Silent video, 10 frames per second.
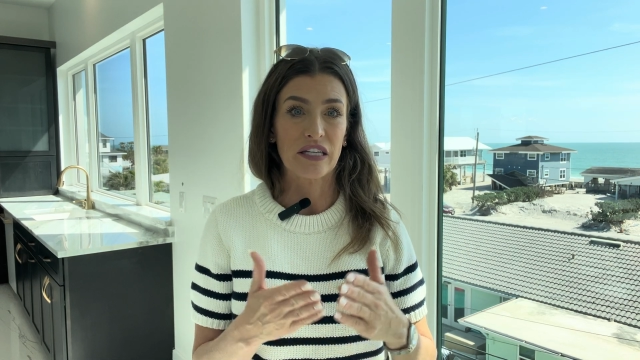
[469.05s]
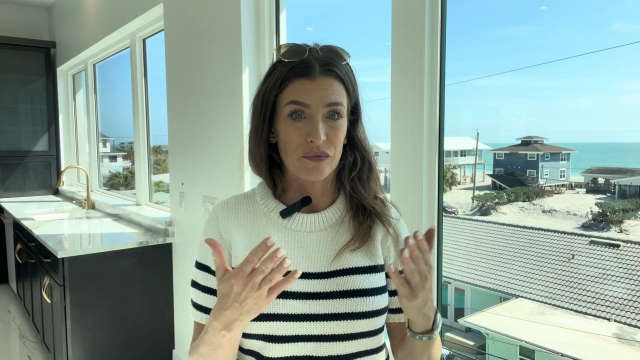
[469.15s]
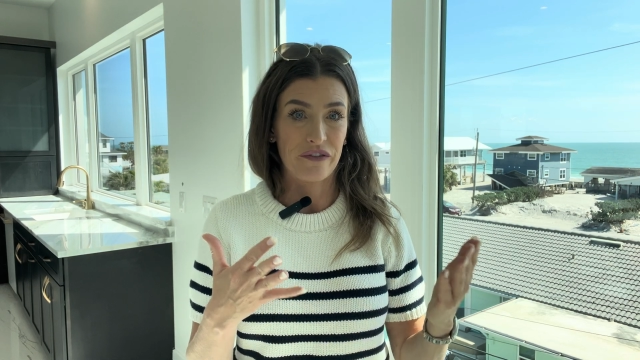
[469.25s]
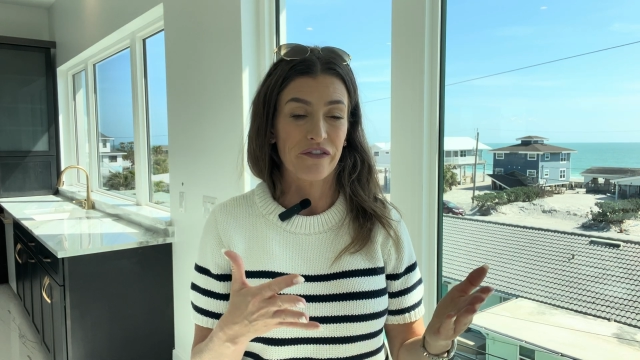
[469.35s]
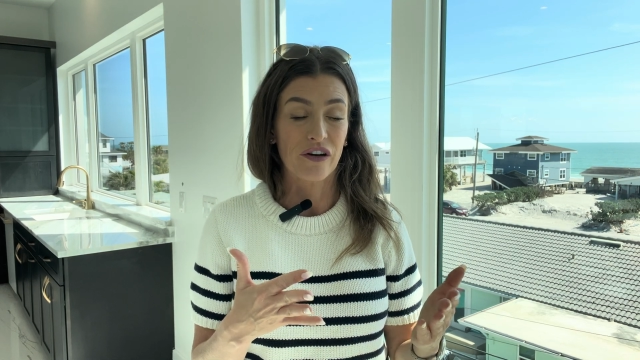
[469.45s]
as
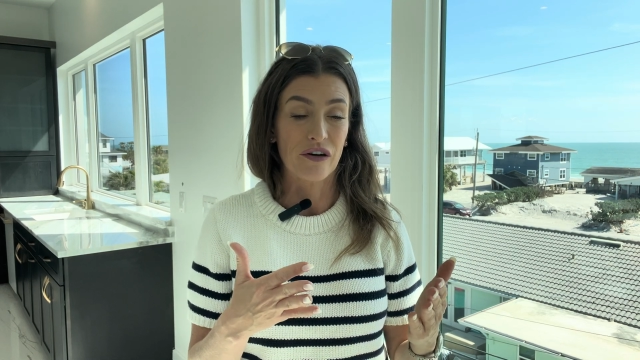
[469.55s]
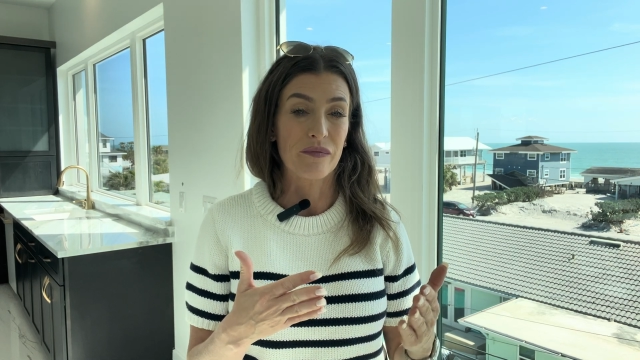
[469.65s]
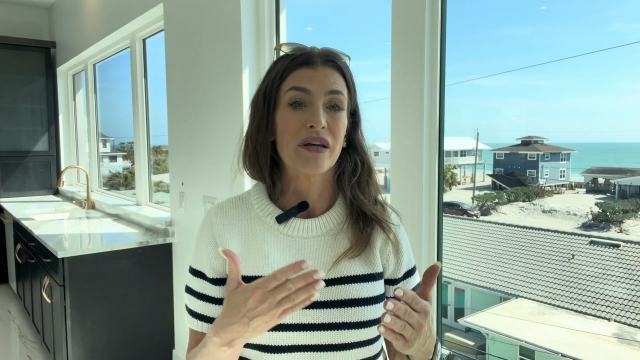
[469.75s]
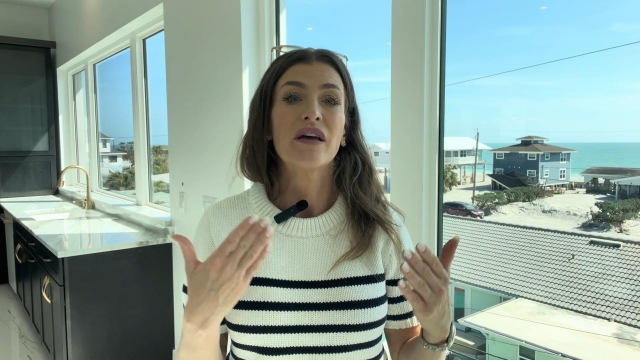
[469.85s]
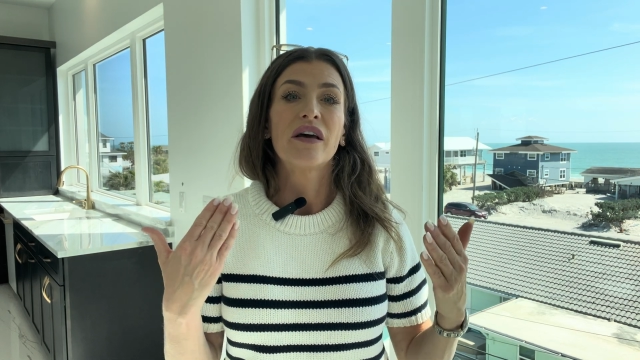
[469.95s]
we
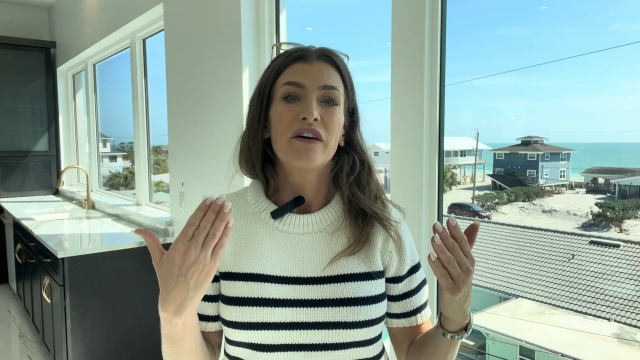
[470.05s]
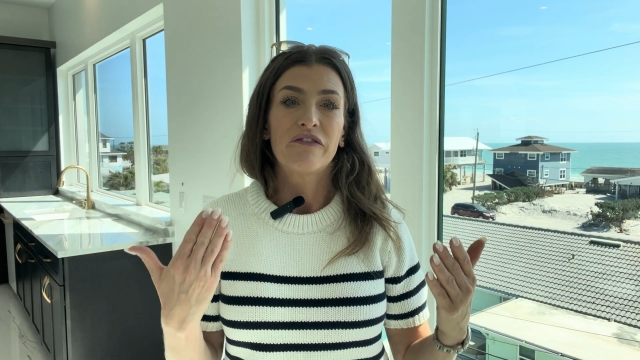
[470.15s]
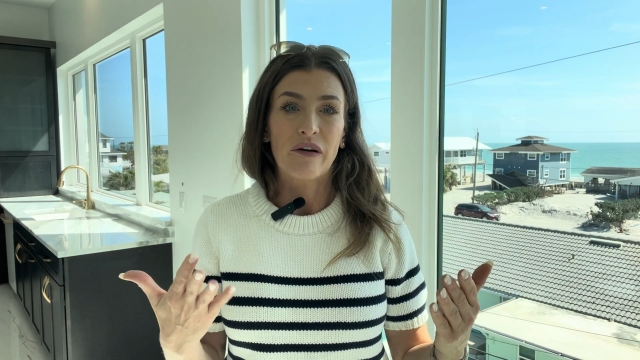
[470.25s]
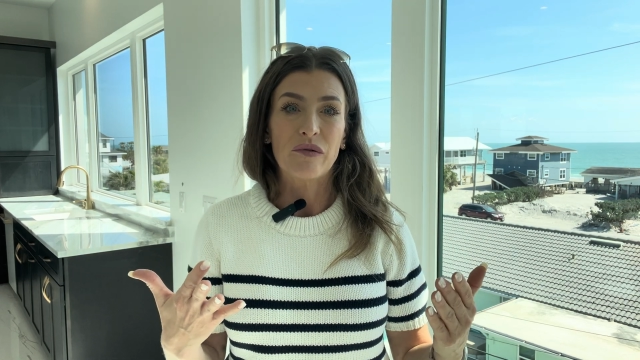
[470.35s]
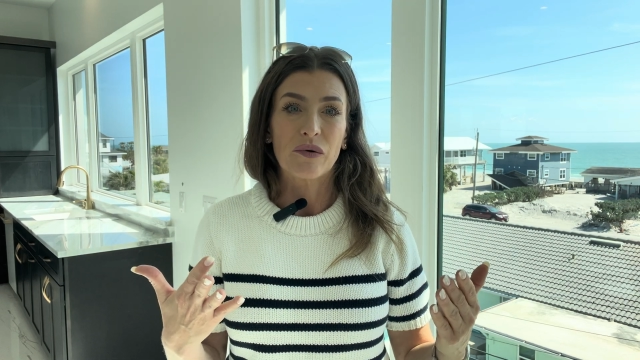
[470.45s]
film
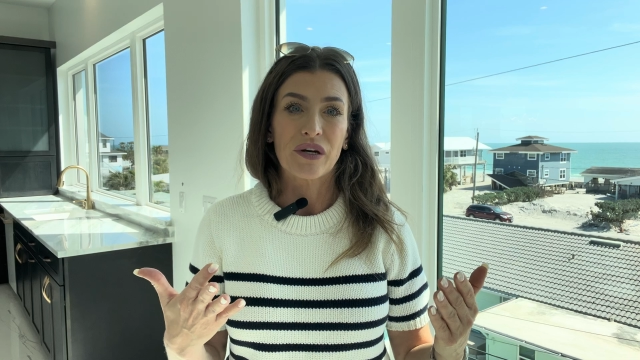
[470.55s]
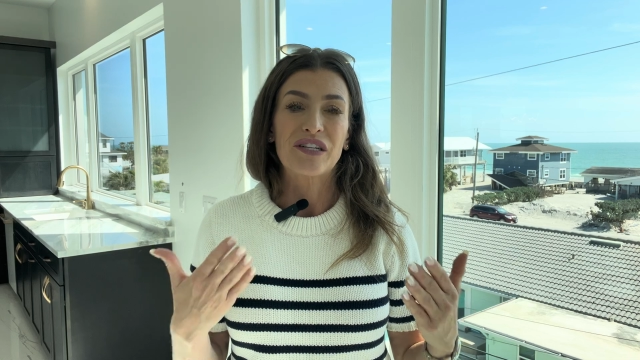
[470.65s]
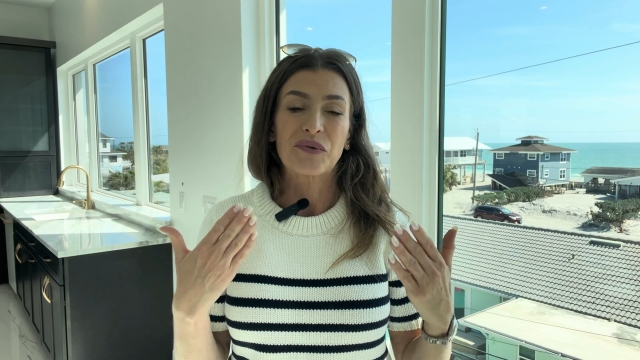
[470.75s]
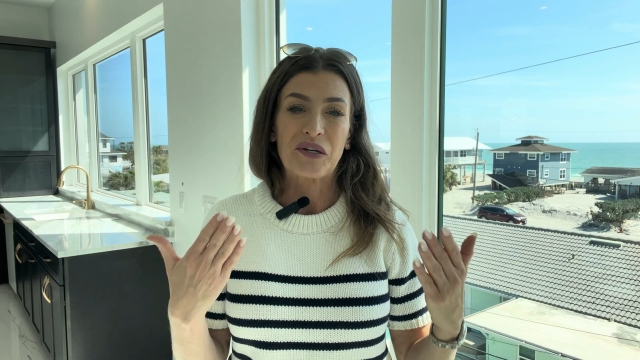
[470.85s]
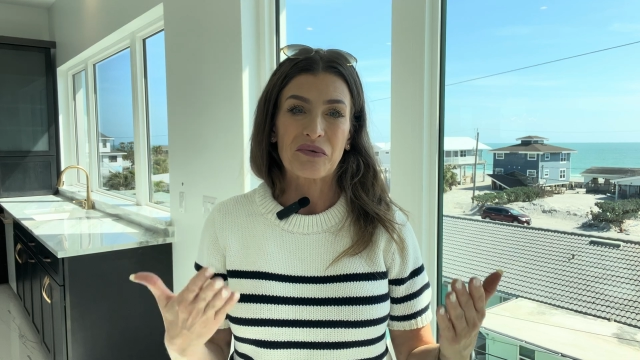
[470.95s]
February
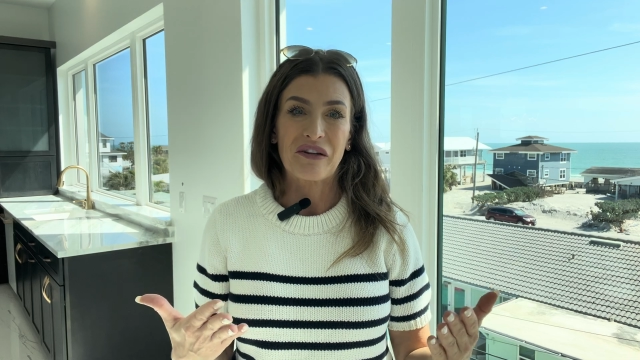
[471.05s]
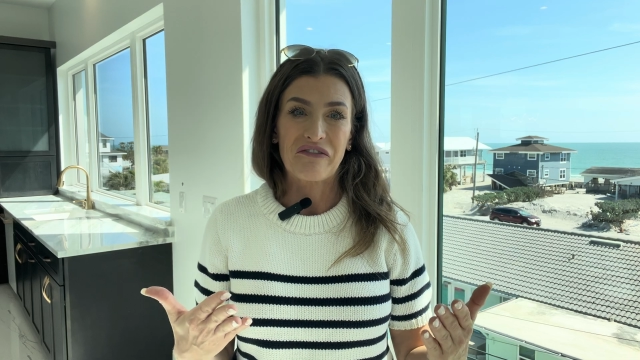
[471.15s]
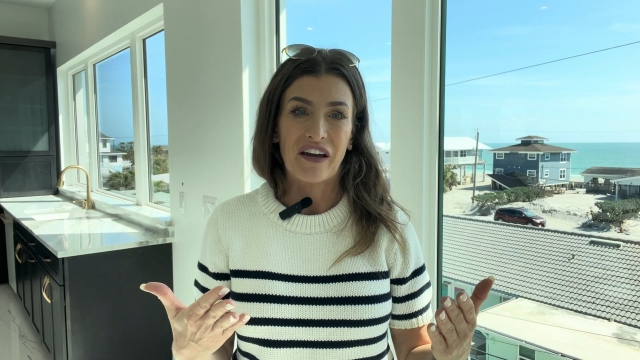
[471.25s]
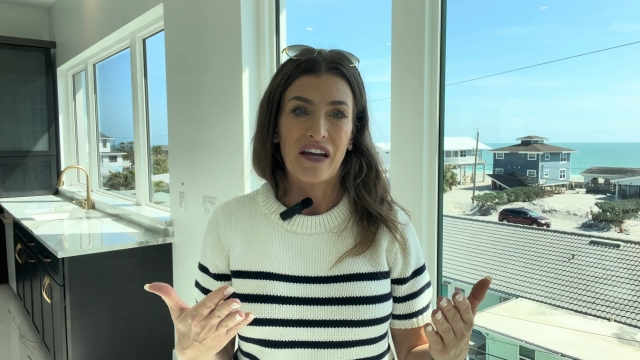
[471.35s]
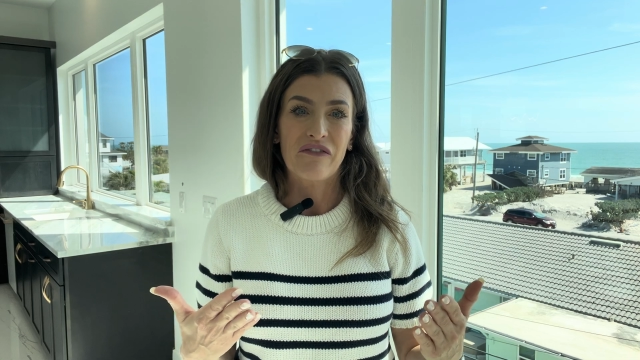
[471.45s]

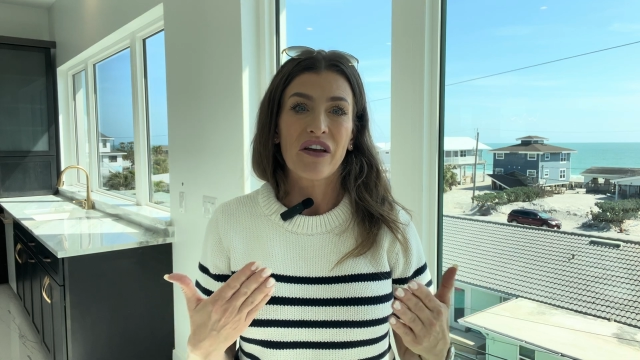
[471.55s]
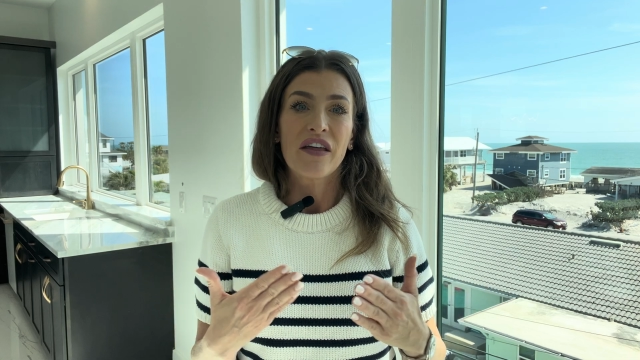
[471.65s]
2025,